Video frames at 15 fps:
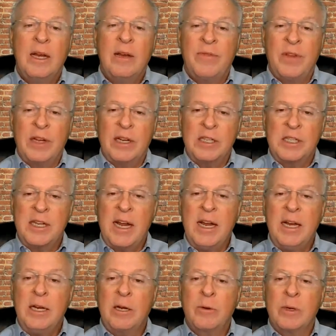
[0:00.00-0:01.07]
if the
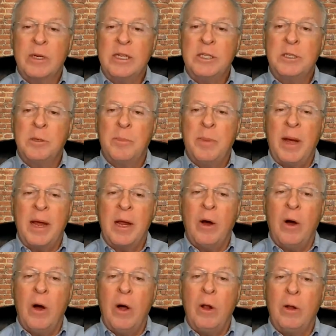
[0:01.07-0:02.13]
estate agrees to pay
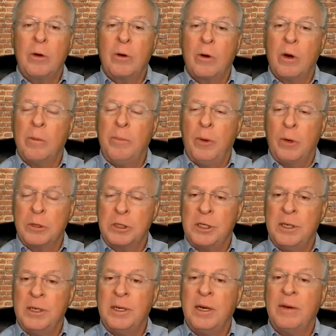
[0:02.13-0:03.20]
all or a
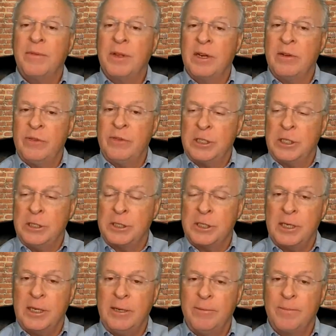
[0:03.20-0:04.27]
portion of the
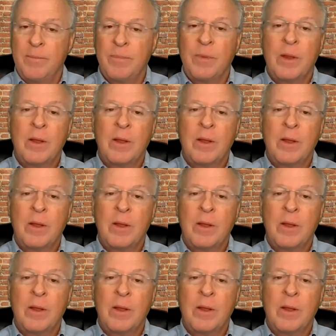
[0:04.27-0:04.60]
deficiency.